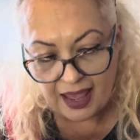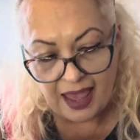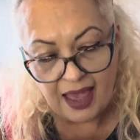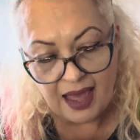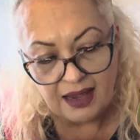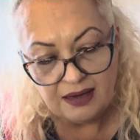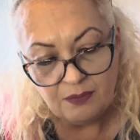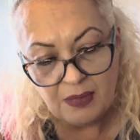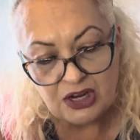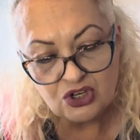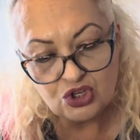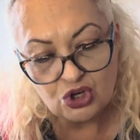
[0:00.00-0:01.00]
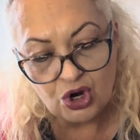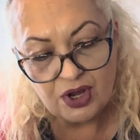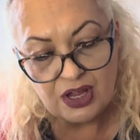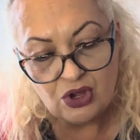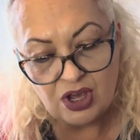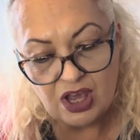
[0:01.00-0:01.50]
and make sure
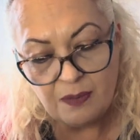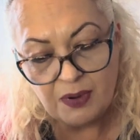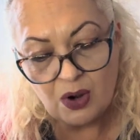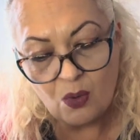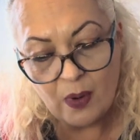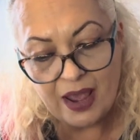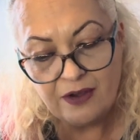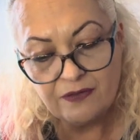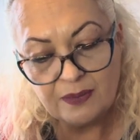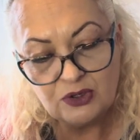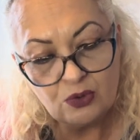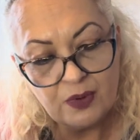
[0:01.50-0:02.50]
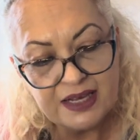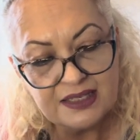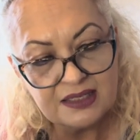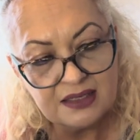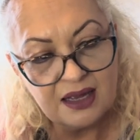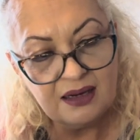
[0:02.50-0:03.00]
that you keep it away from direct
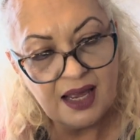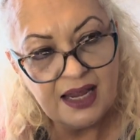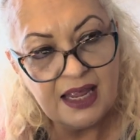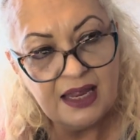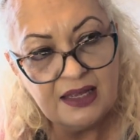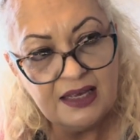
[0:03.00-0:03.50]
sunlight